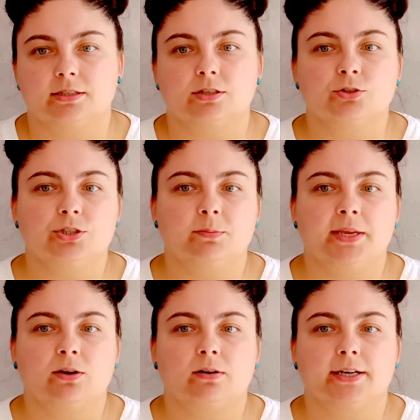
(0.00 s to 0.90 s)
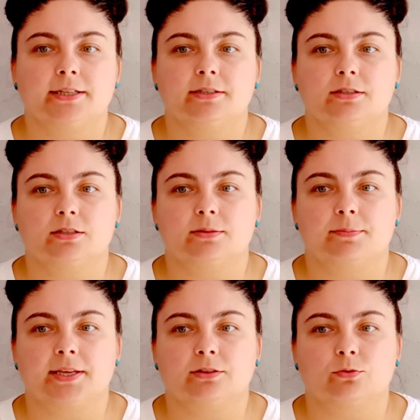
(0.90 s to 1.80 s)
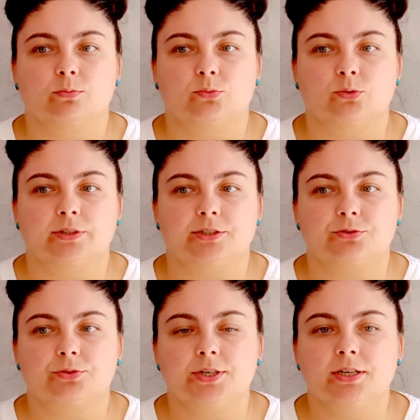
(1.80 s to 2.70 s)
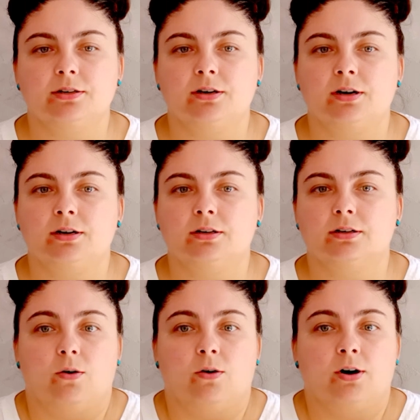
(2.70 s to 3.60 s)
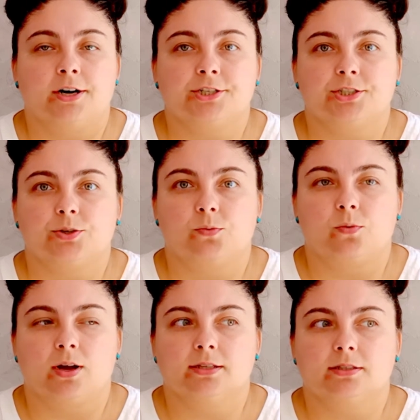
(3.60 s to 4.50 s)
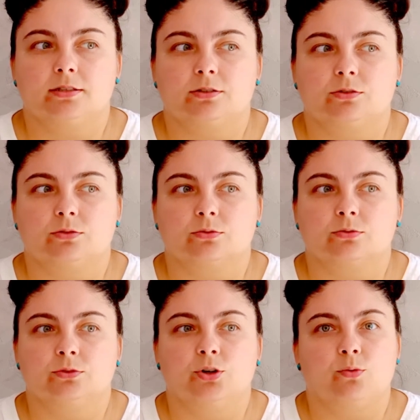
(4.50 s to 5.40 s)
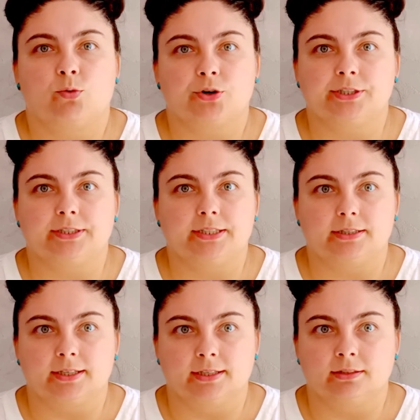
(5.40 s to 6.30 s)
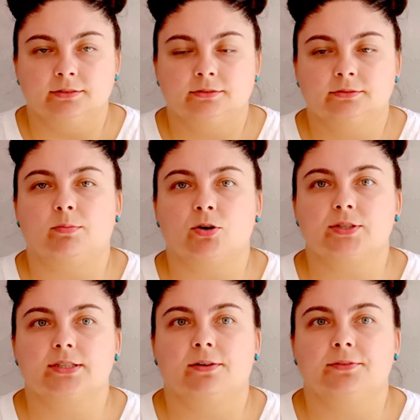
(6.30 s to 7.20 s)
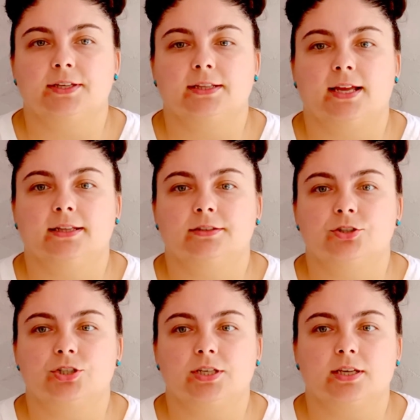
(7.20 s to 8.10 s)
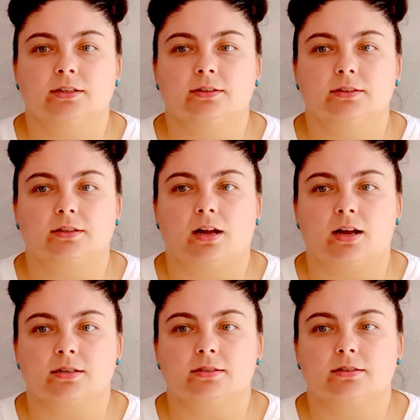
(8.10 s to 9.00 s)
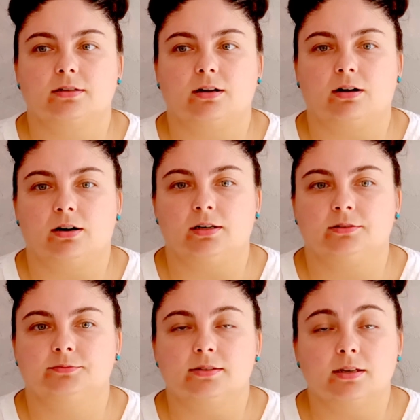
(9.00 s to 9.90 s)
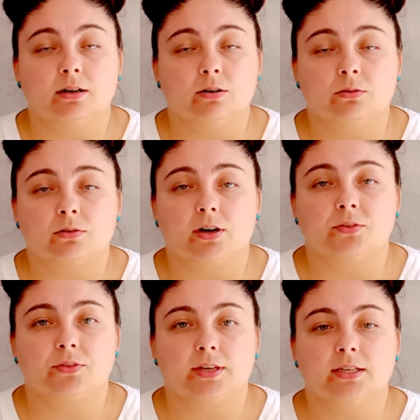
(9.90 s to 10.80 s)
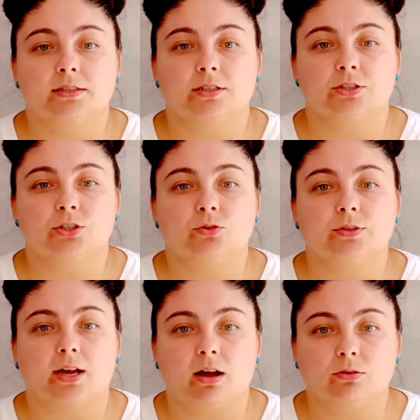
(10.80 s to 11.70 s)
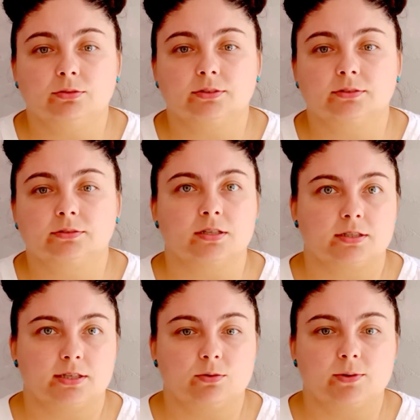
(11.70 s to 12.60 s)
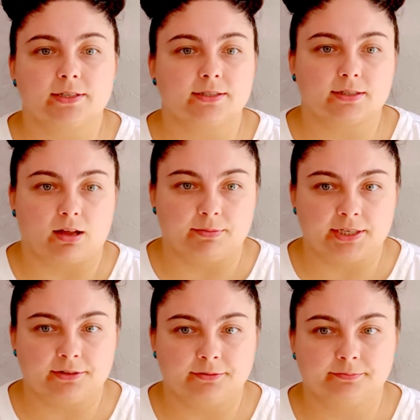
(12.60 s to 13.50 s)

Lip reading: So she may already suspect who pulled the trigger, or she wants to know more detail about something that she can't ask Carl. So I think there's no doubt a sequel is coming.